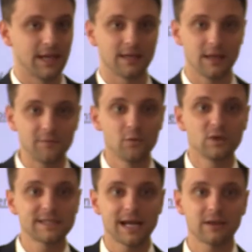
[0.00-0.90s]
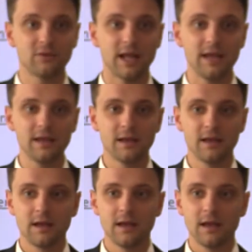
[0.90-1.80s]
Like, if you will start today
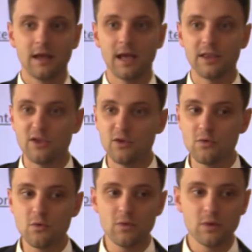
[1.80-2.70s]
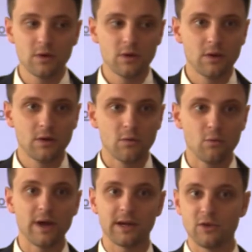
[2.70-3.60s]
and you
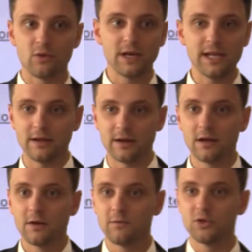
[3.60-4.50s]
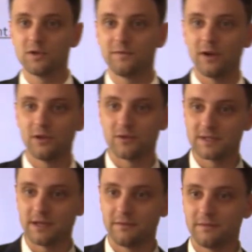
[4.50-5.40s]
were your leader, would you follow
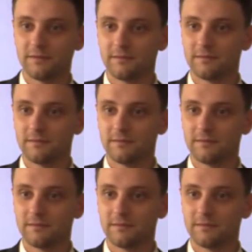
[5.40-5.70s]
yourself?